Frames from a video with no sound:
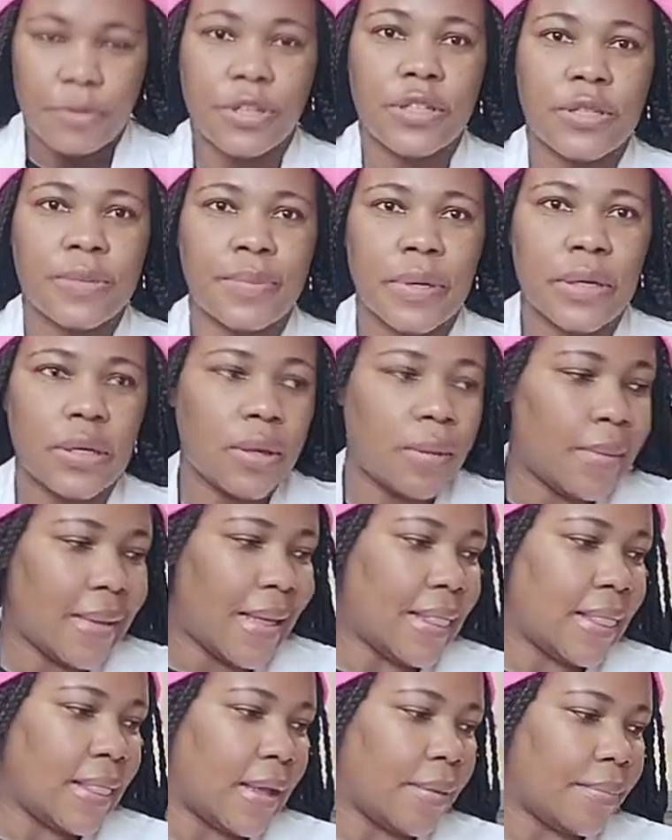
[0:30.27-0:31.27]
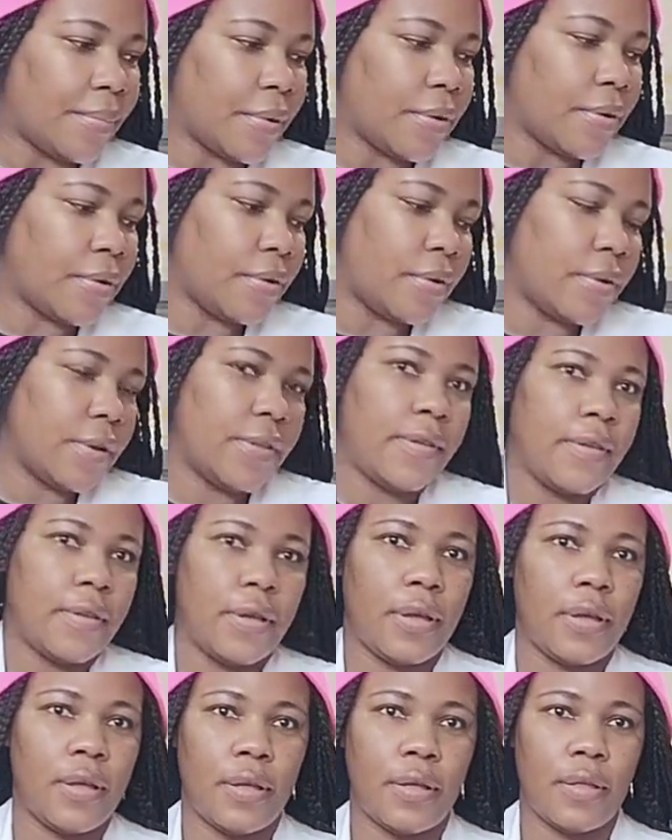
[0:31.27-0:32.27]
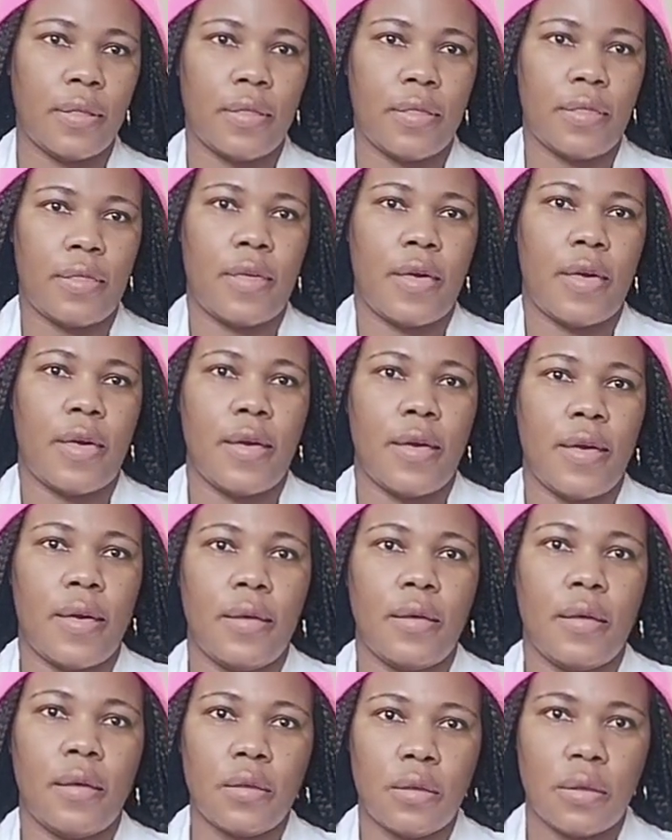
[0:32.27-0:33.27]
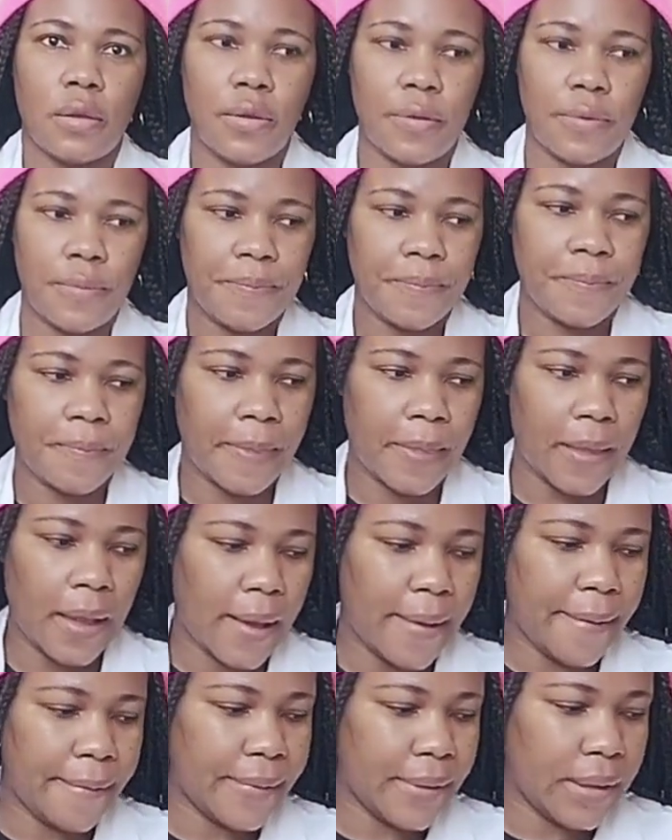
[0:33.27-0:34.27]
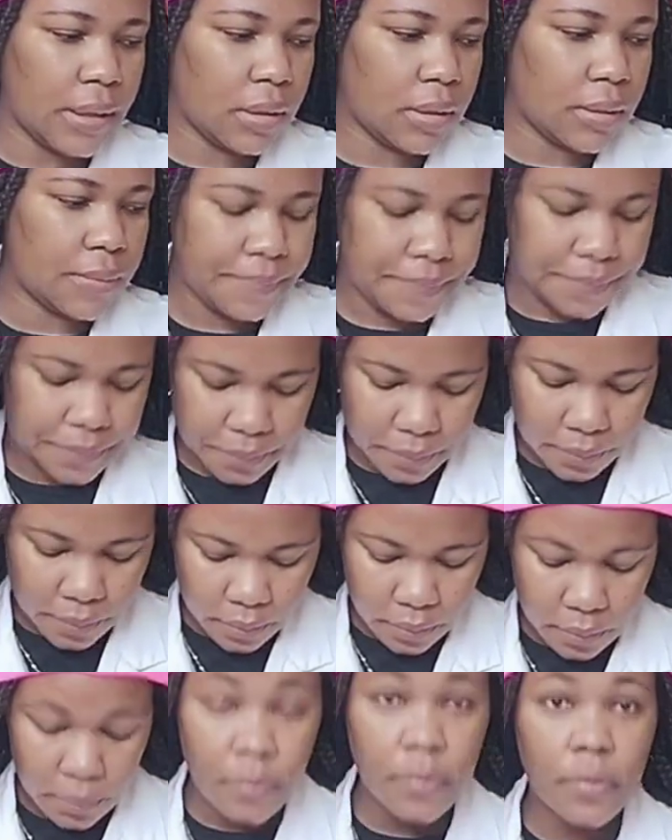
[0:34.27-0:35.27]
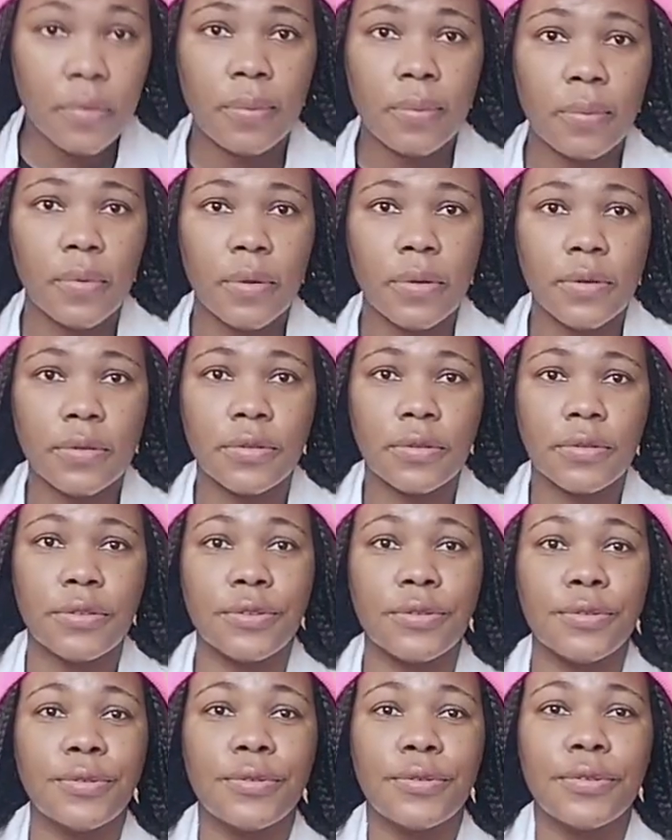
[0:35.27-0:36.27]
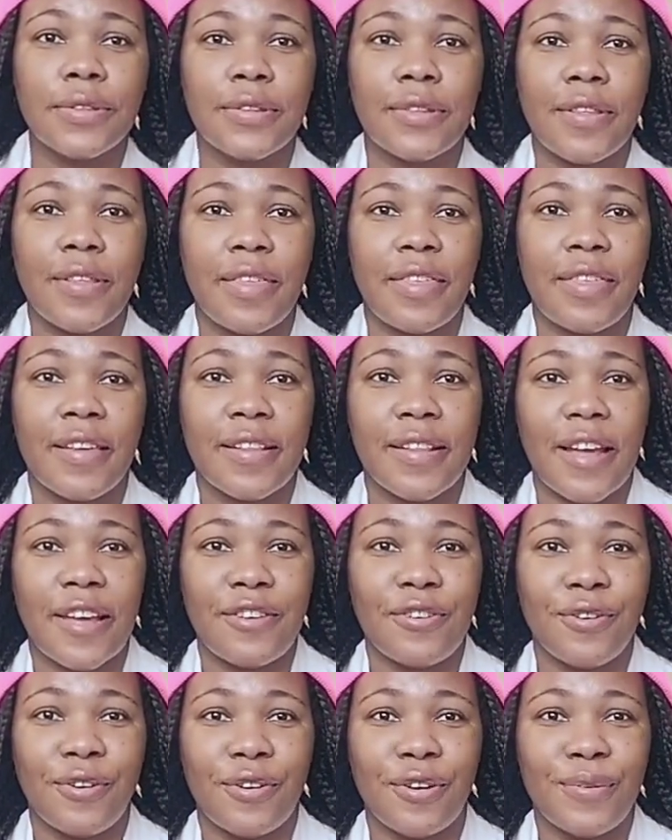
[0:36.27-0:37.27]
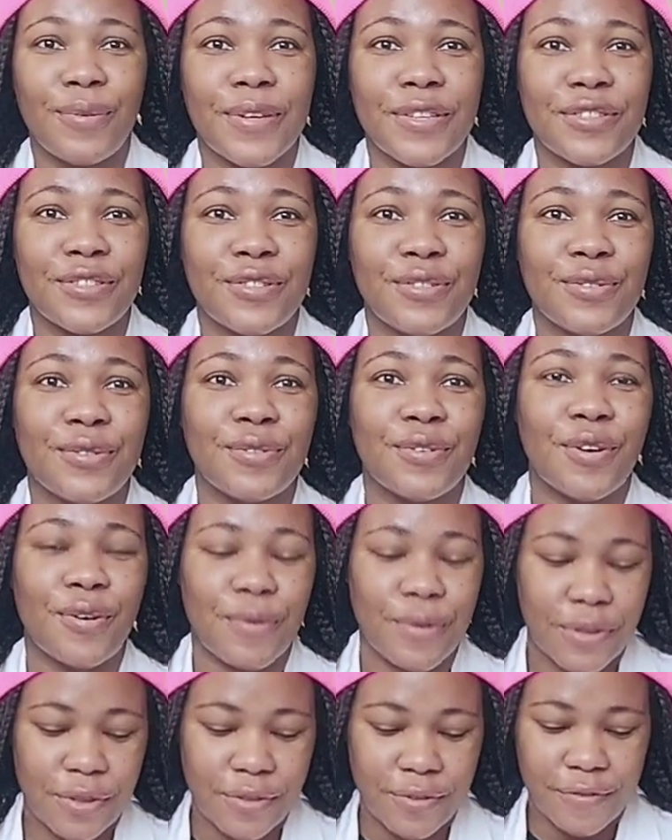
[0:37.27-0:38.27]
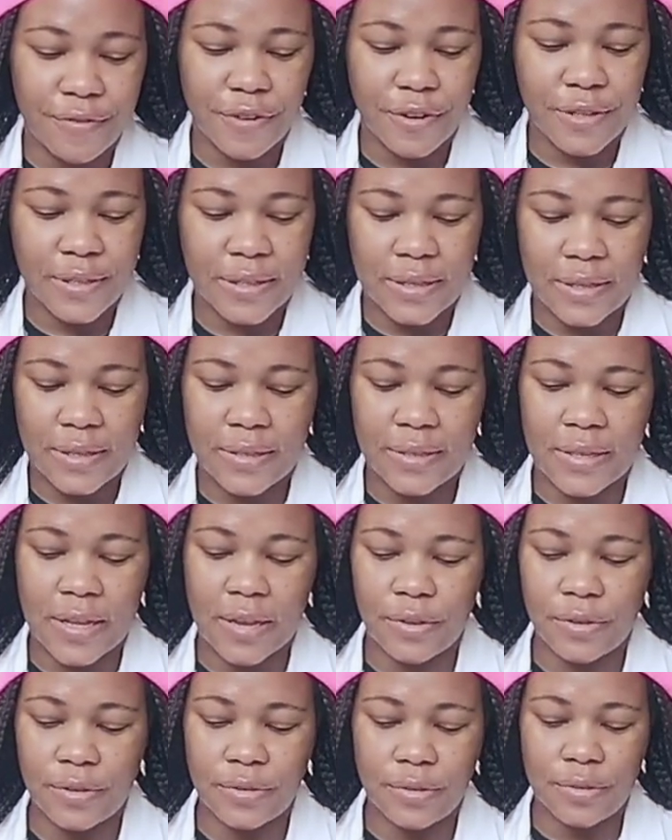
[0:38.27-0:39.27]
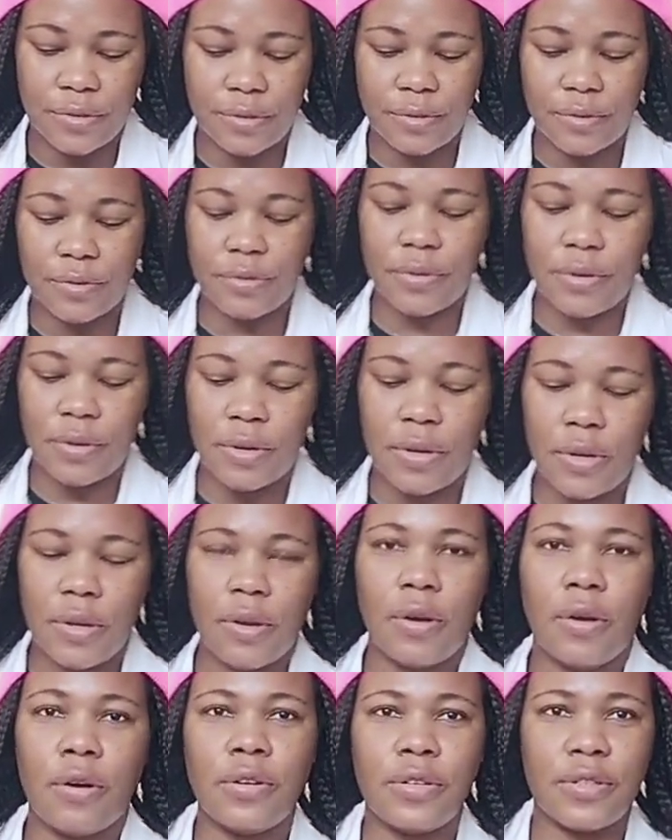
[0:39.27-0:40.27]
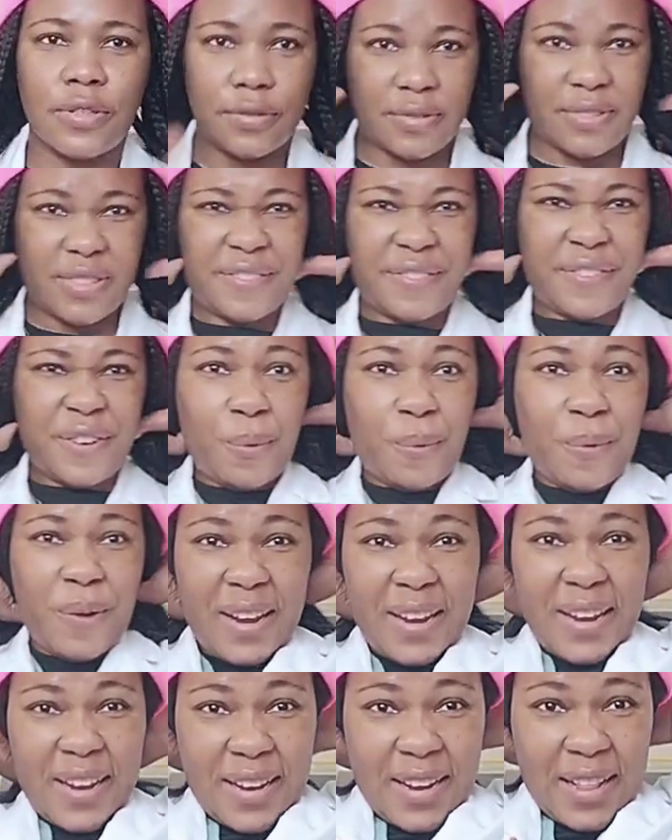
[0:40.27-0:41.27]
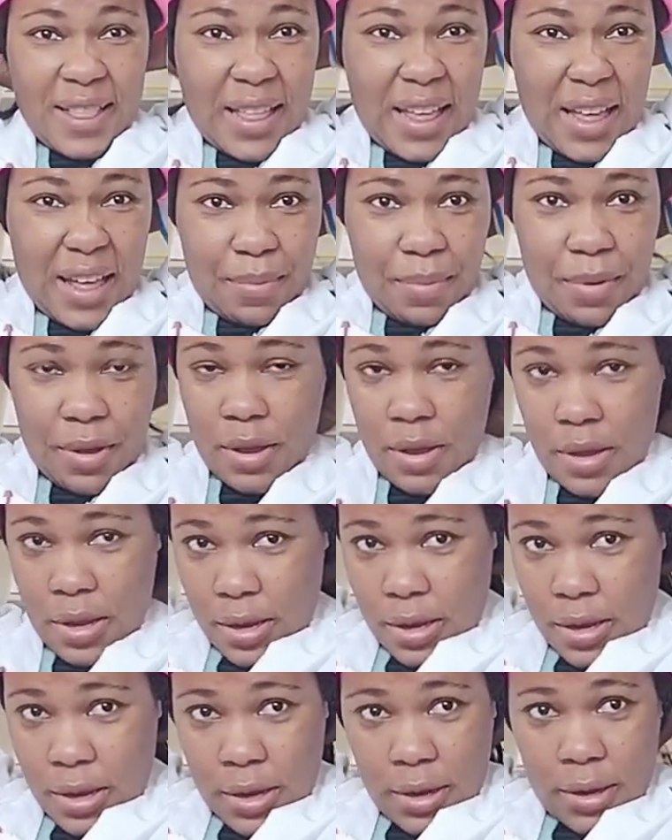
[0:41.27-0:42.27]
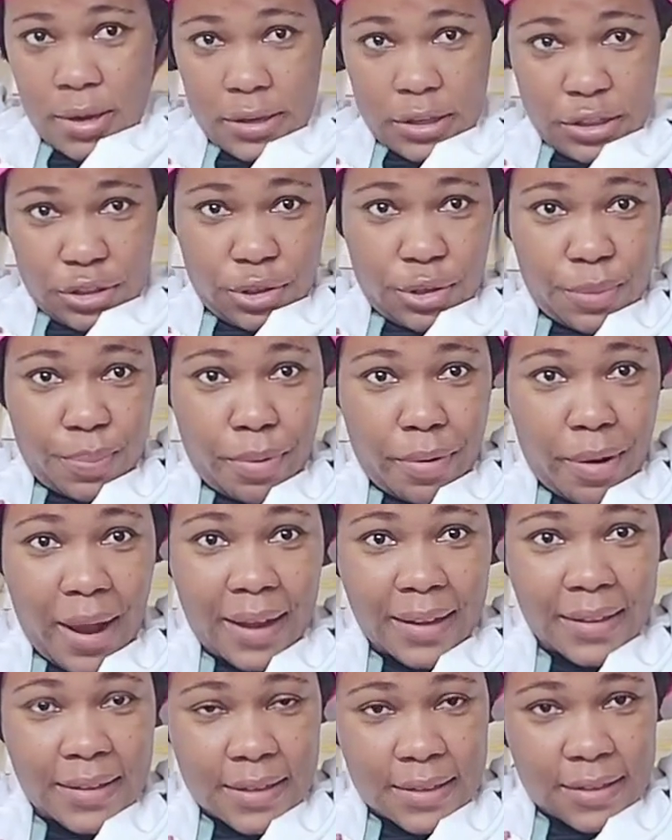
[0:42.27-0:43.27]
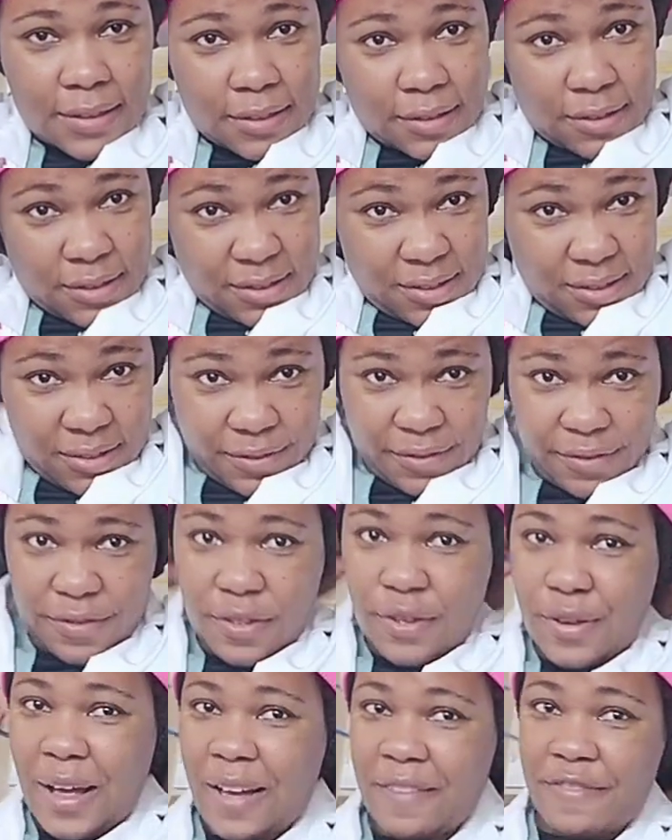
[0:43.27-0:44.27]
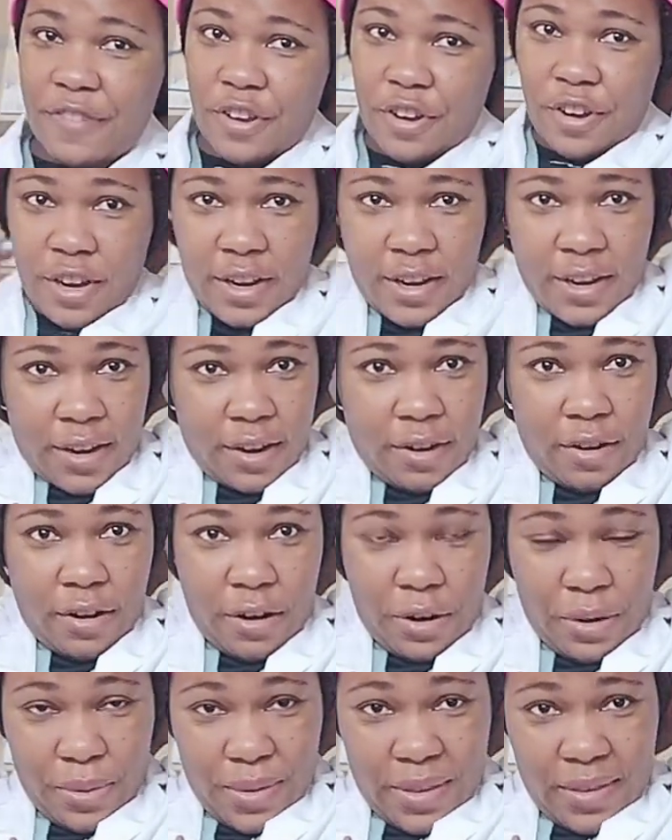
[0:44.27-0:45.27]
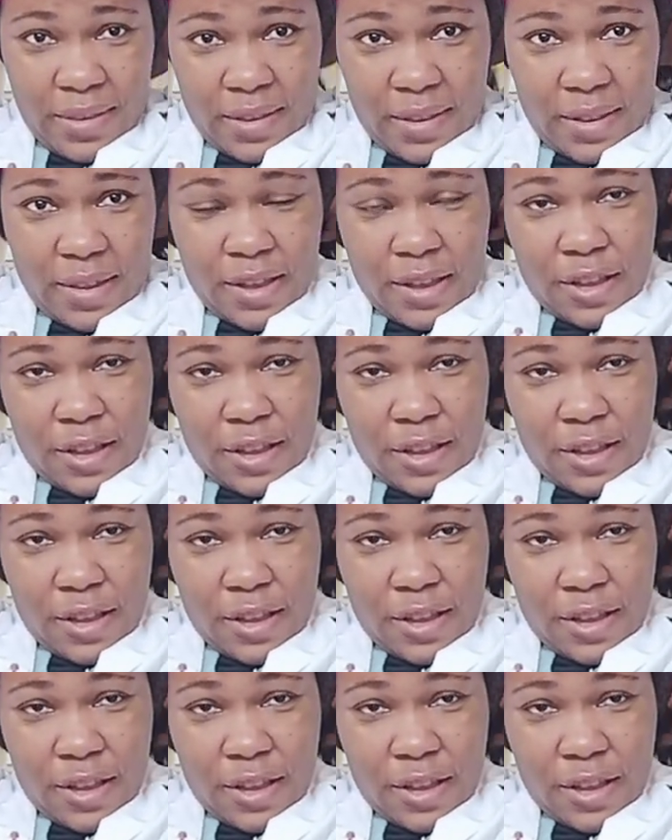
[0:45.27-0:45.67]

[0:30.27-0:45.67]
Just button up my lab coat, then I will do the thing that you always do, or one of the first things that you do. Also, if you're working in the lab, it's good practice if you have your hair out